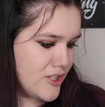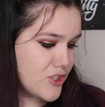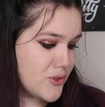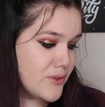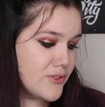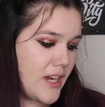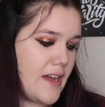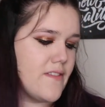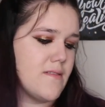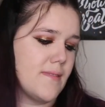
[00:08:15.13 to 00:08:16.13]

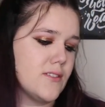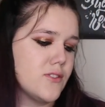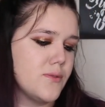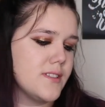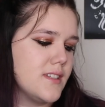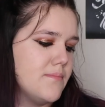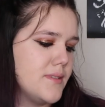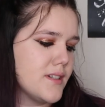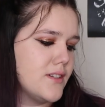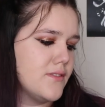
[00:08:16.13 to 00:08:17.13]
Screwdriver, most twisted
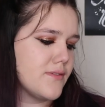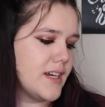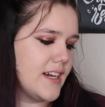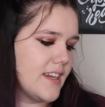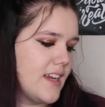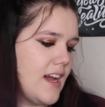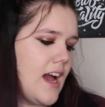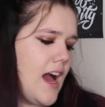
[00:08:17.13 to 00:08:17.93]
book you've read.